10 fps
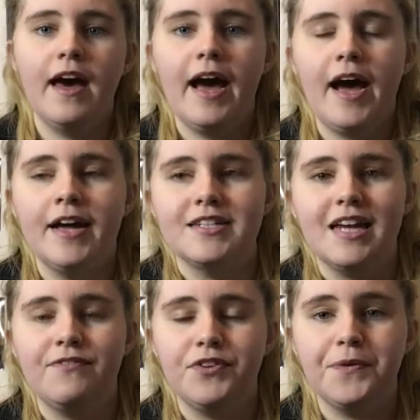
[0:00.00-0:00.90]
And
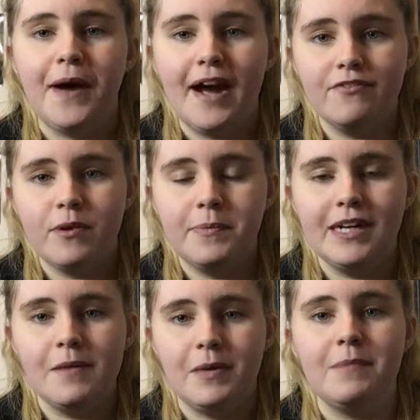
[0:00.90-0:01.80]
if you have read Billy
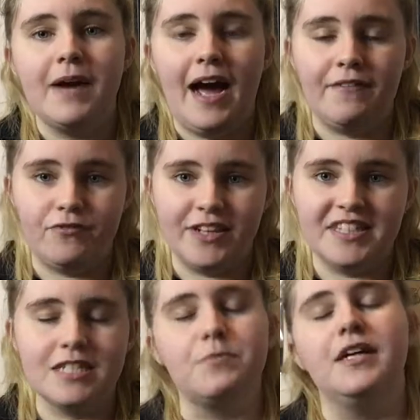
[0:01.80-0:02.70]
and Me but haven't read
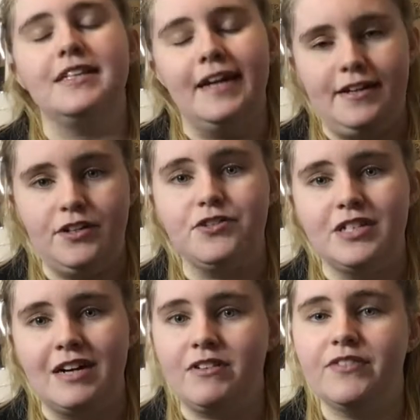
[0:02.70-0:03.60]
this one, then you should
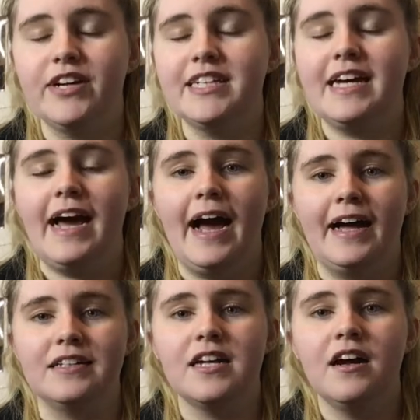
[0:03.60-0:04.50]
definitely read it.
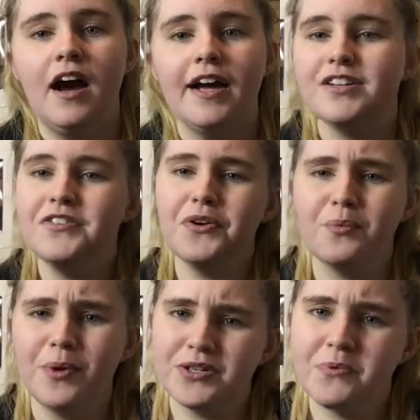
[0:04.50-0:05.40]
And I don't know
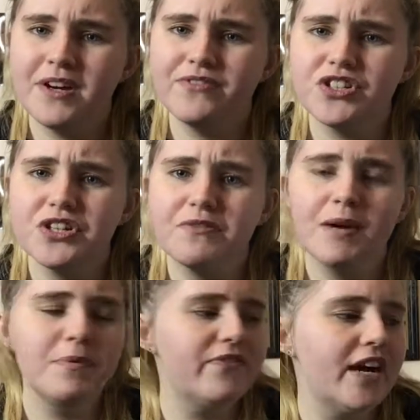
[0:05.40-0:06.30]
which one of the two I
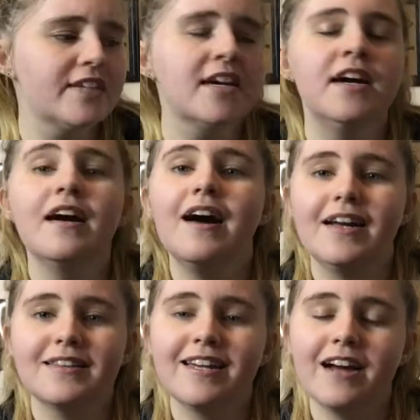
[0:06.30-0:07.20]
preferred. I
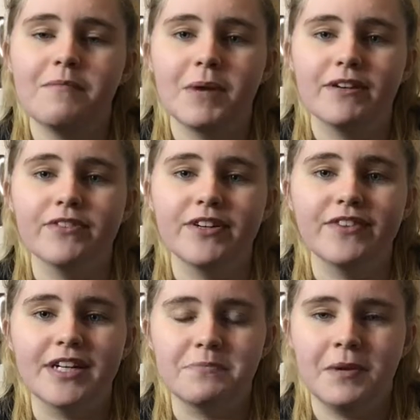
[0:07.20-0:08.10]
think I might
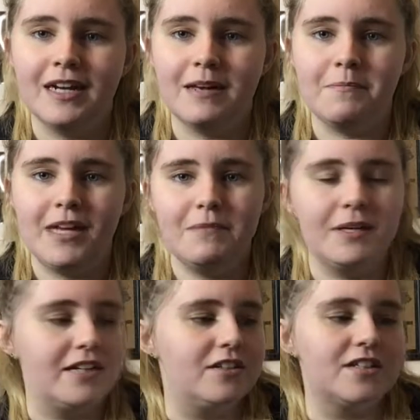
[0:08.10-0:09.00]
reread Billy and Me
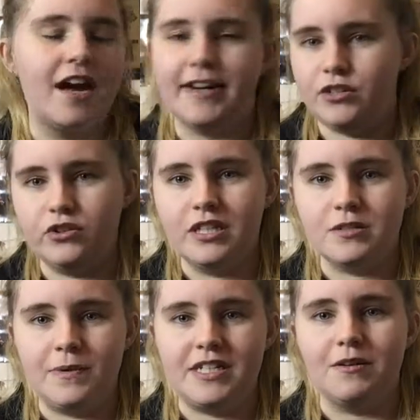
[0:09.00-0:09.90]
because I enjoyed this
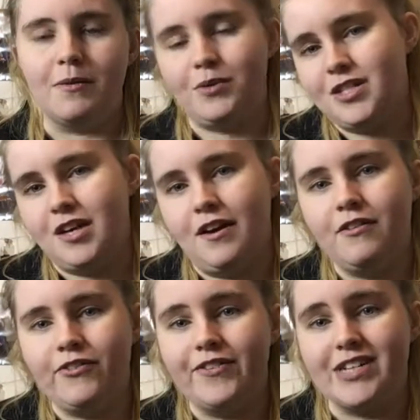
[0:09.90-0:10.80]
one, so I want to
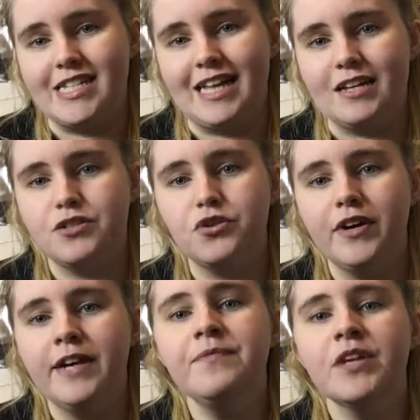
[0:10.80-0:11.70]
revisit that
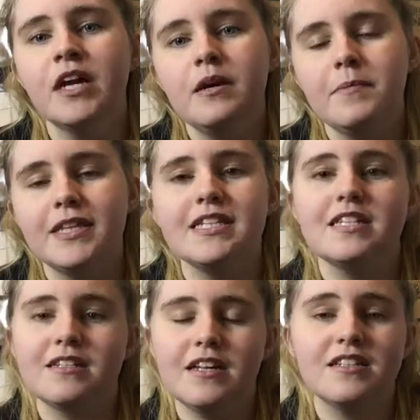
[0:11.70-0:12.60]
story. But this
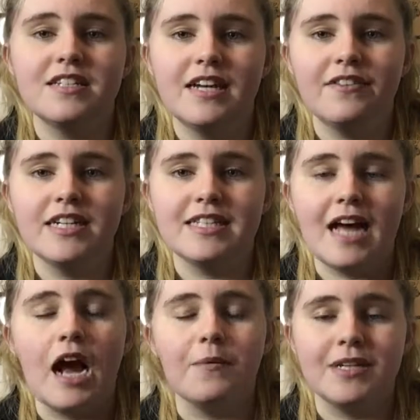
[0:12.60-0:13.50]
is another series
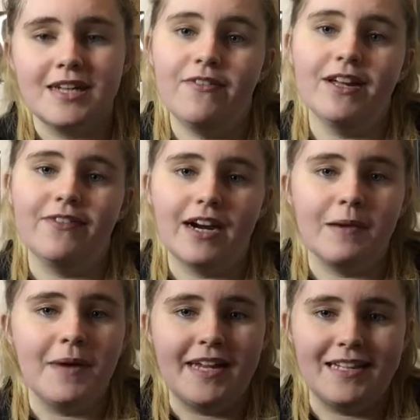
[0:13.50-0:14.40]
that I would definitely
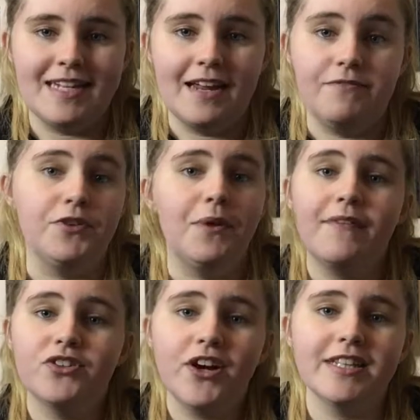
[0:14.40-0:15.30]
recommend if you
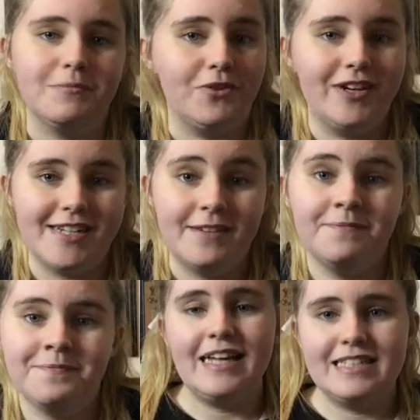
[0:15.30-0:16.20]
haven't tried them already.
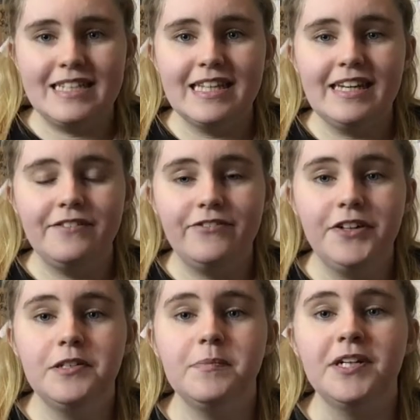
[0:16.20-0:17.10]
And the
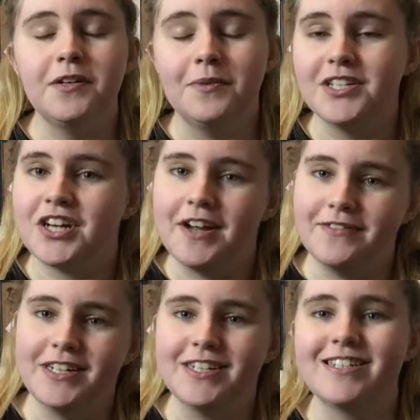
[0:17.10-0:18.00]
final book, which I
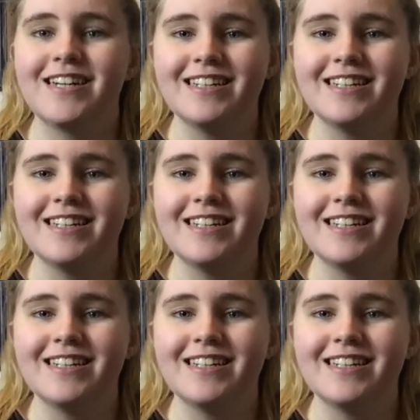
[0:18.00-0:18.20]
finished